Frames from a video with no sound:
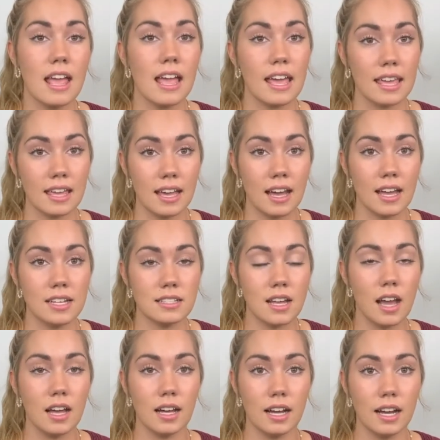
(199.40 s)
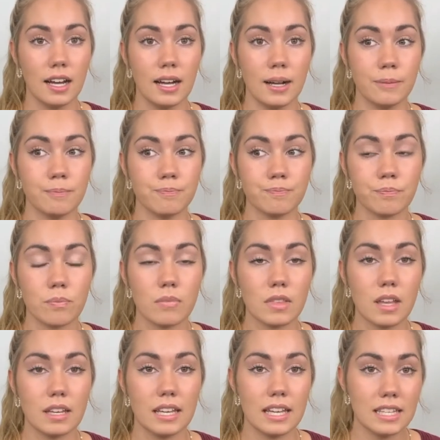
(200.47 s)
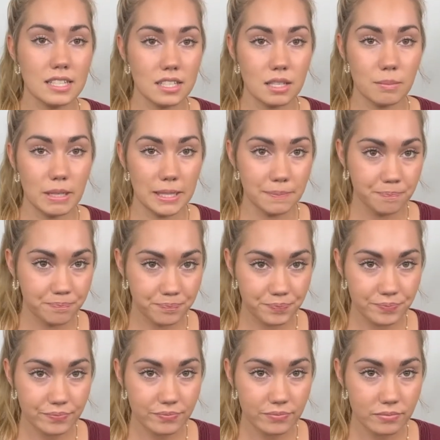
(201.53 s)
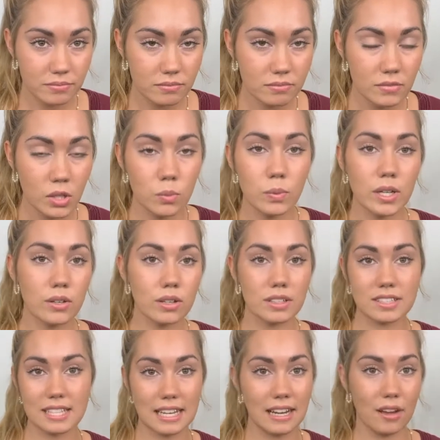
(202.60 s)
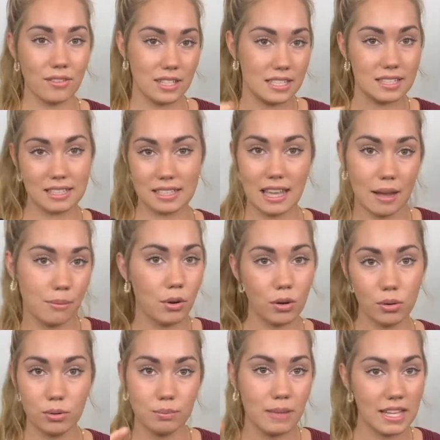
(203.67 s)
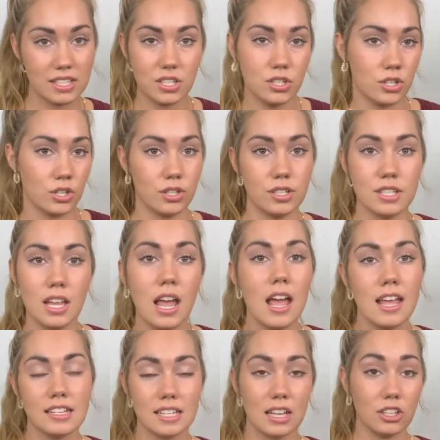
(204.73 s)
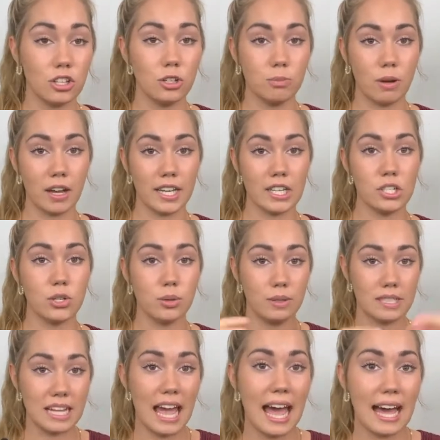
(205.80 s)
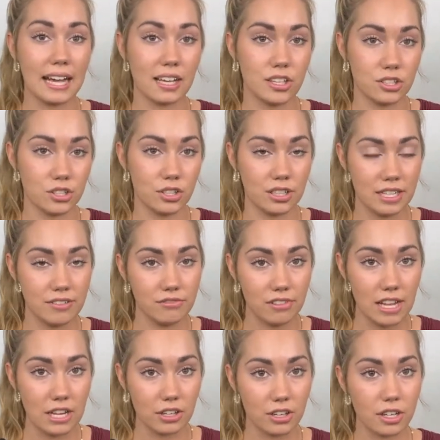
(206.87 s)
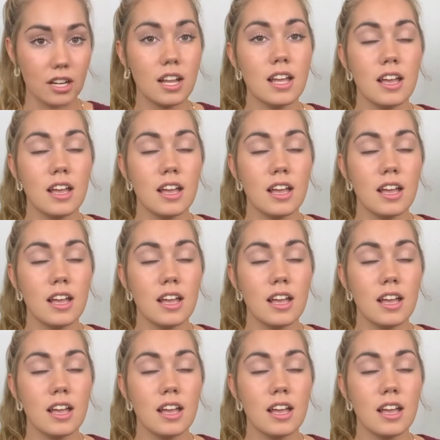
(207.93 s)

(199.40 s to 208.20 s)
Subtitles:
And histamine will send out these chemical messengers telling your body to attack a certain invader.